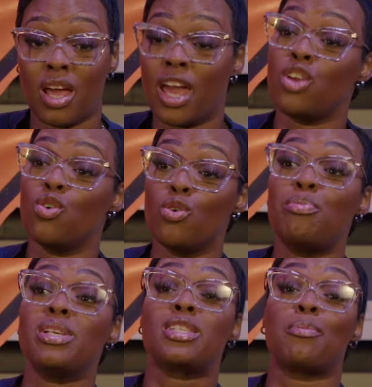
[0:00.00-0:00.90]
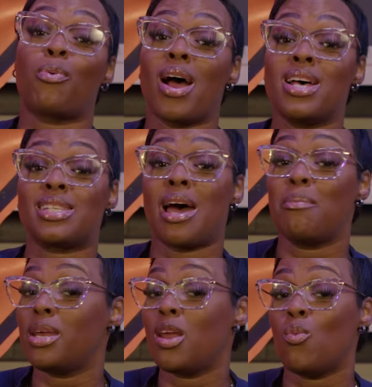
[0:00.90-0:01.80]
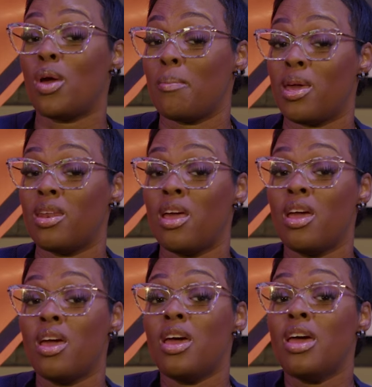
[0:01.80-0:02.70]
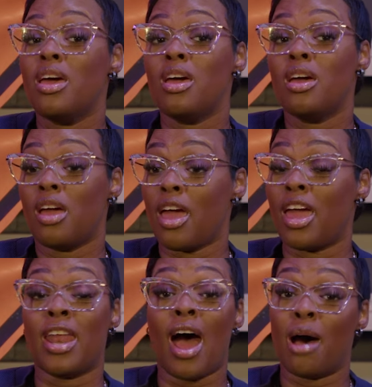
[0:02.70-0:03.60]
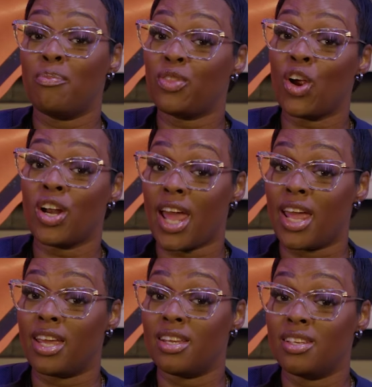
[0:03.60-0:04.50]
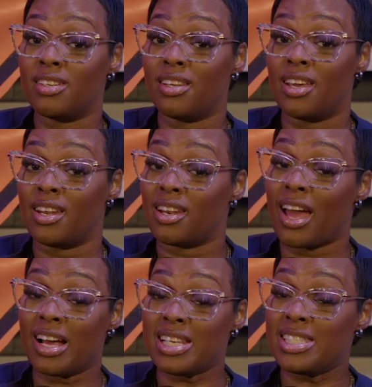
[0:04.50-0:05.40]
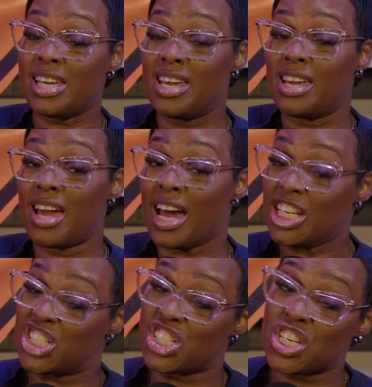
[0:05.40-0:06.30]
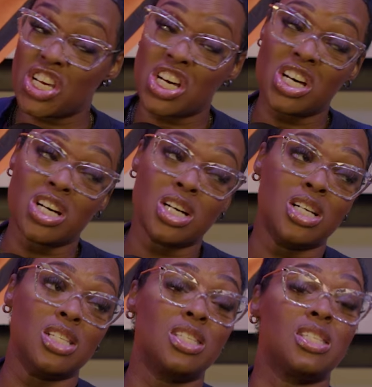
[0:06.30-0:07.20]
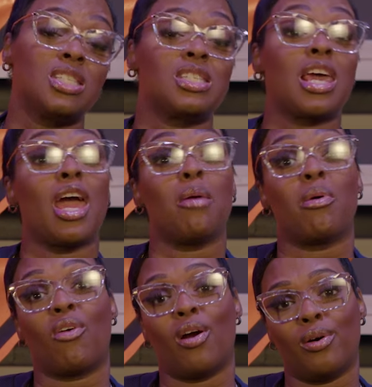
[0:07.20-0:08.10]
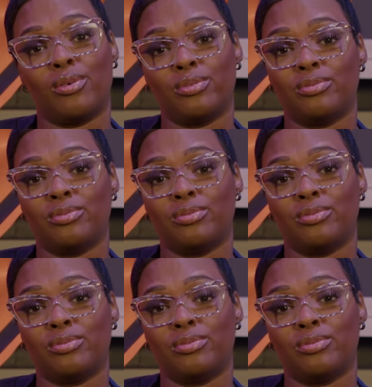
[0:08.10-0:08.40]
And you will be surprised how many women, and I'm 38, and like I said, I just came around.